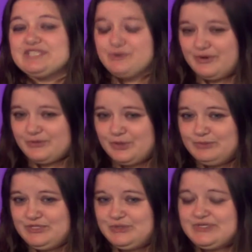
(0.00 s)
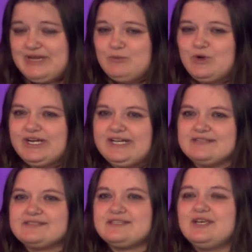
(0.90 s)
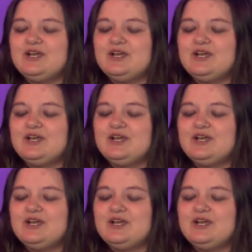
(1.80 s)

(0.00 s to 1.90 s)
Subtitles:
growth group Tuesday mornings,